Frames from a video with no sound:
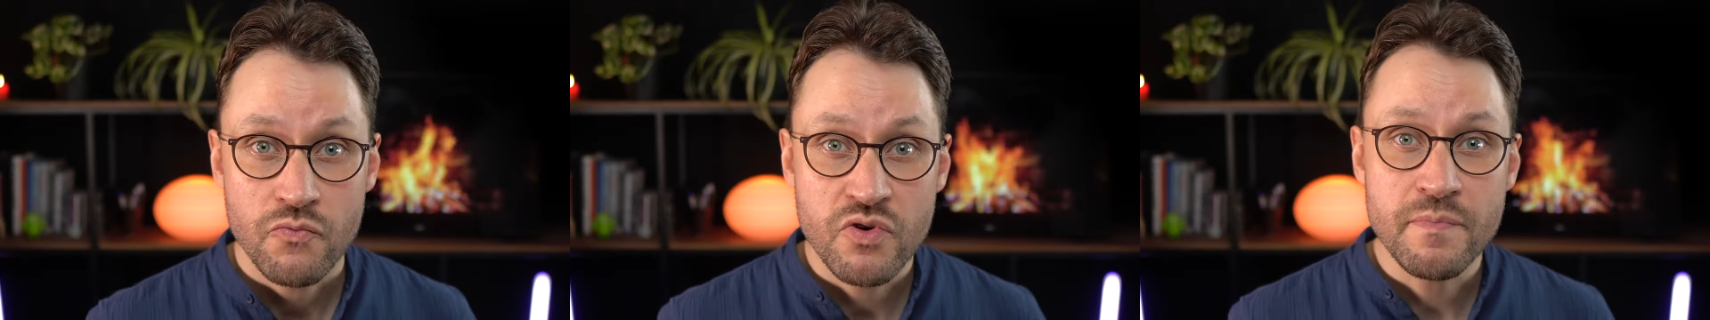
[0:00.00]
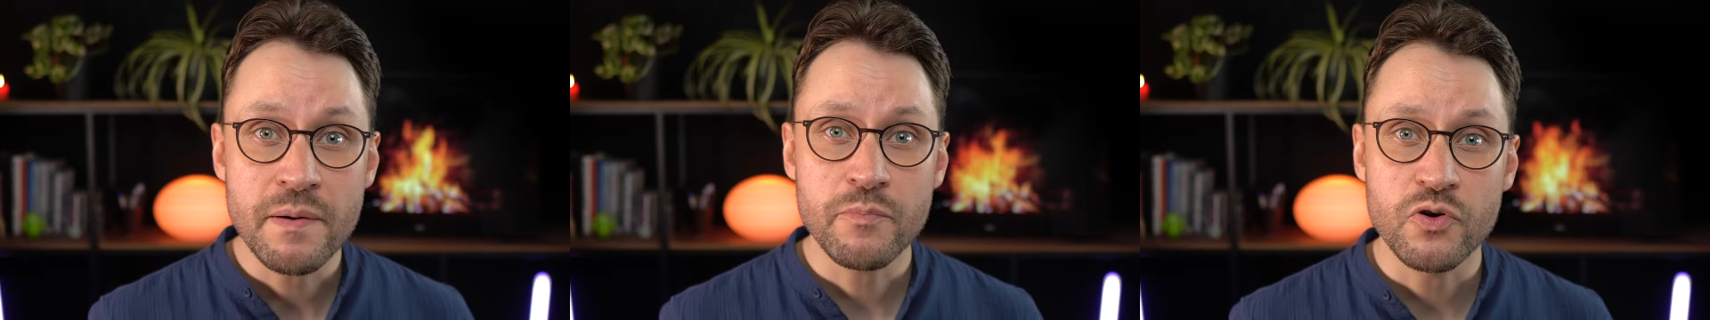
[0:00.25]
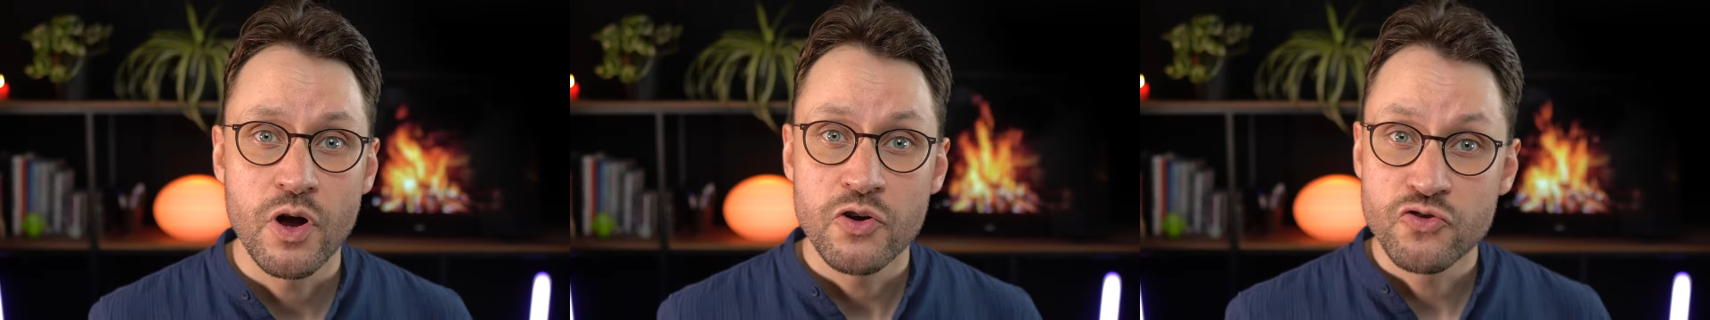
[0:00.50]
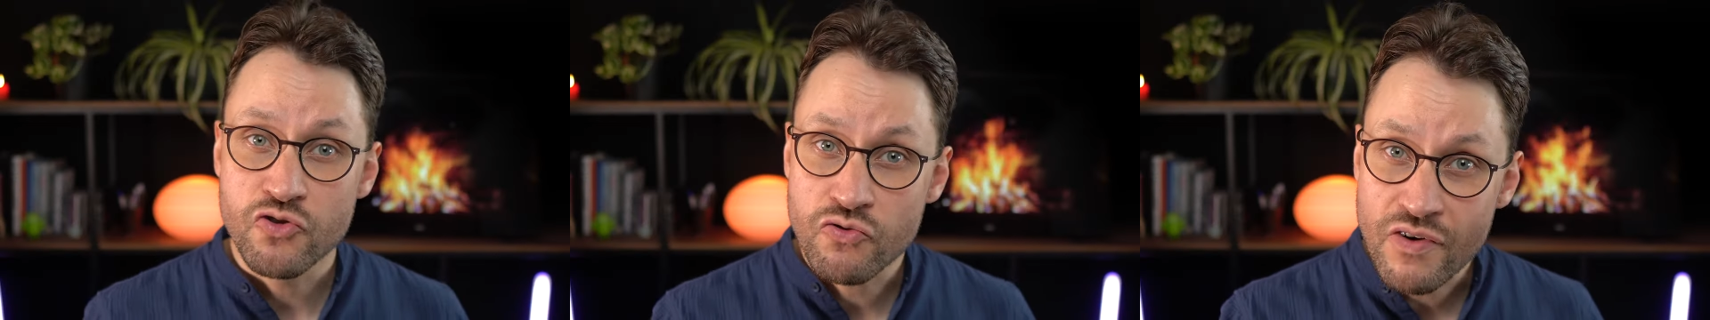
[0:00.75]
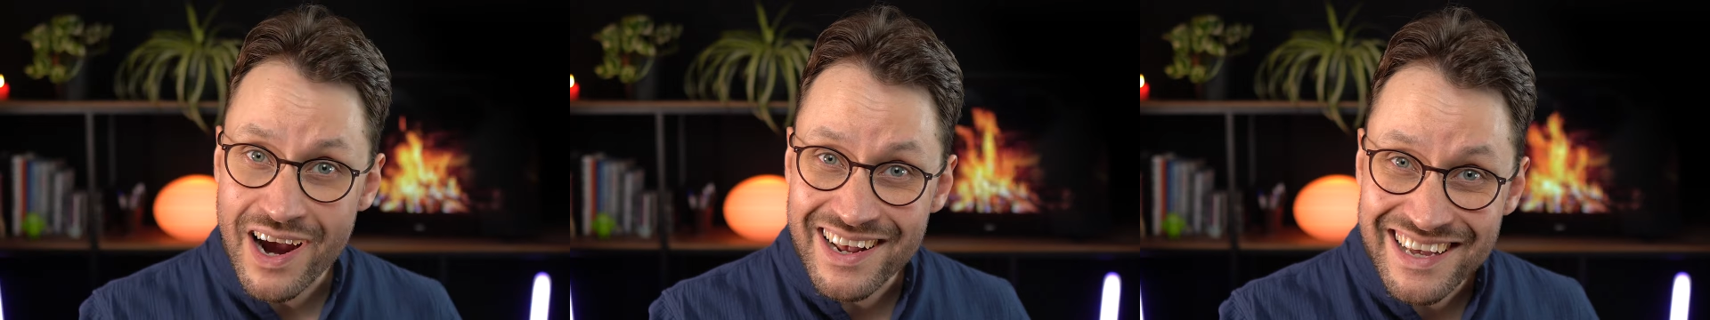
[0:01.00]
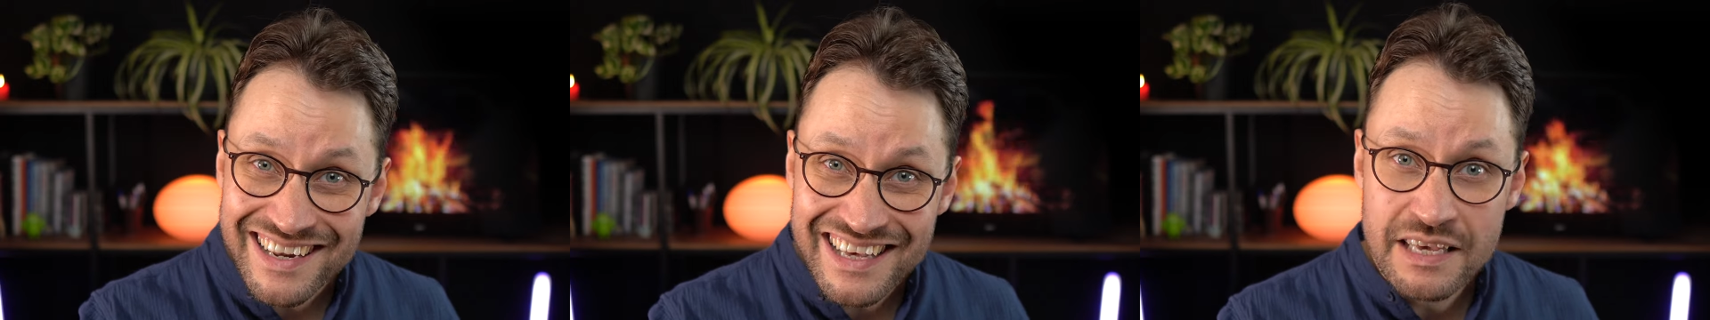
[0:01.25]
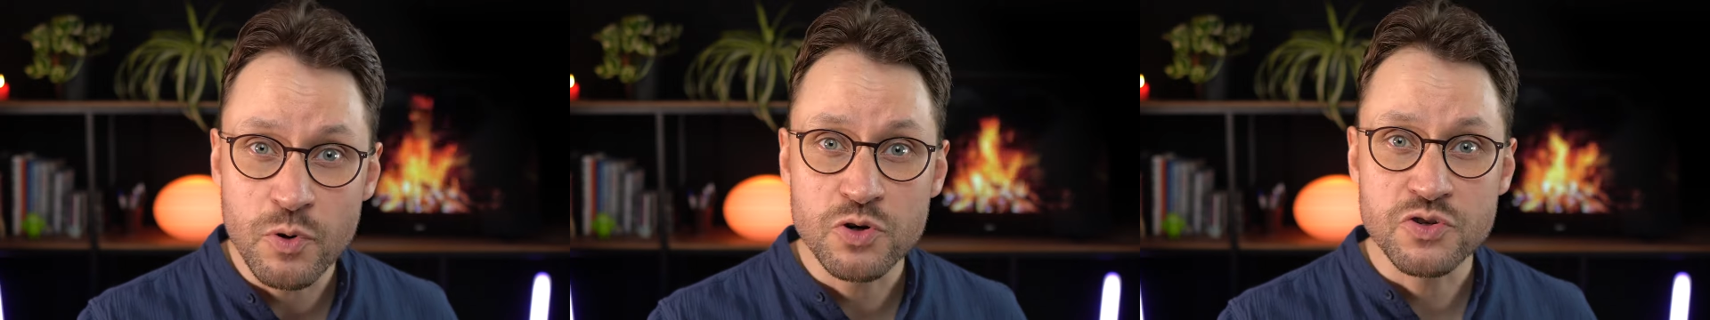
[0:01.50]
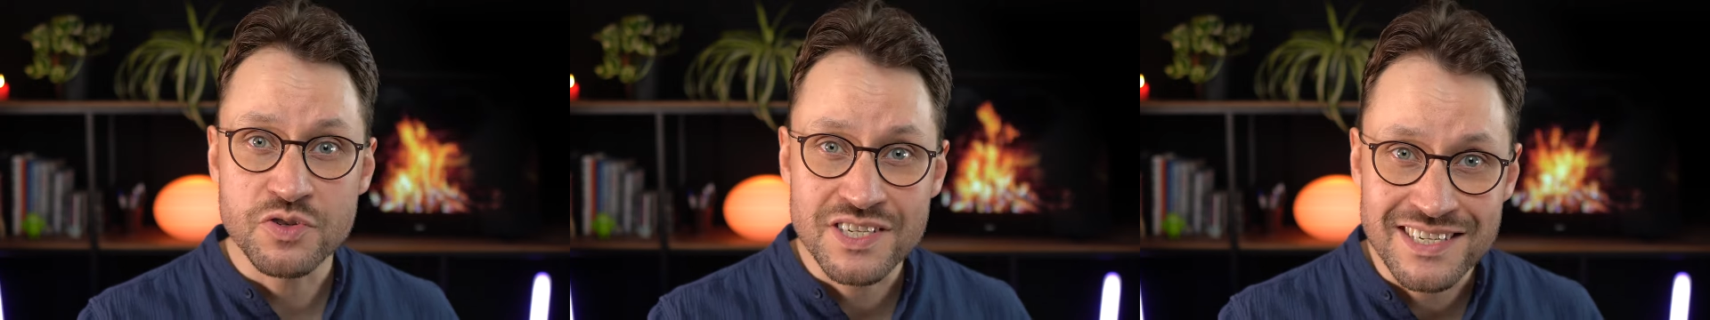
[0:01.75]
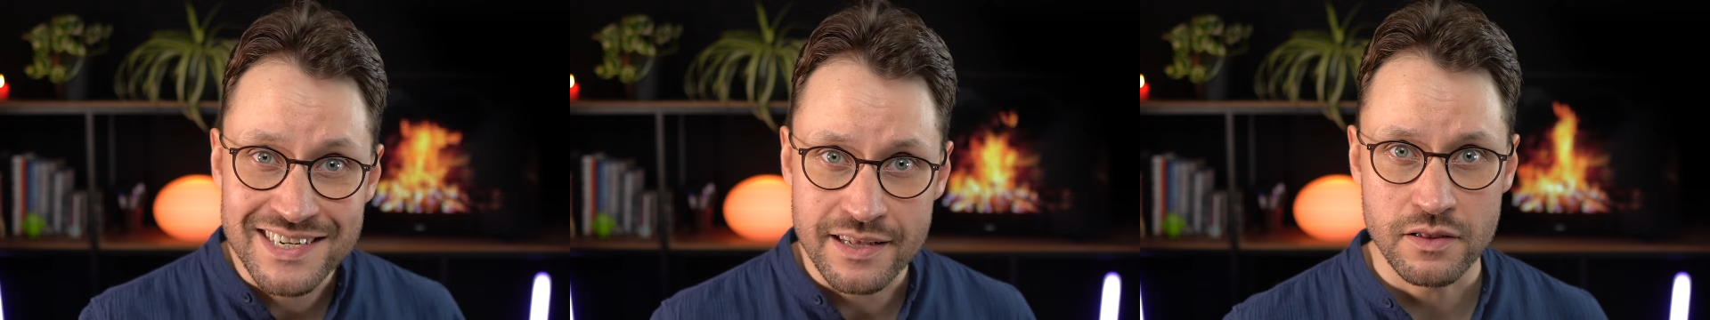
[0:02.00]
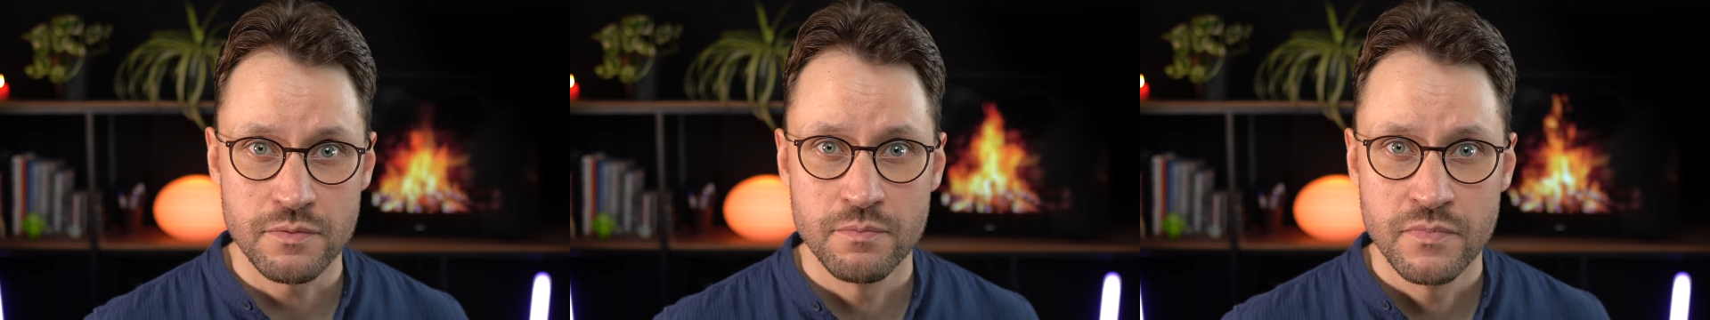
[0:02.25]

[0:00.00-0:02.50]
Remember, you're writing an ebook to sell.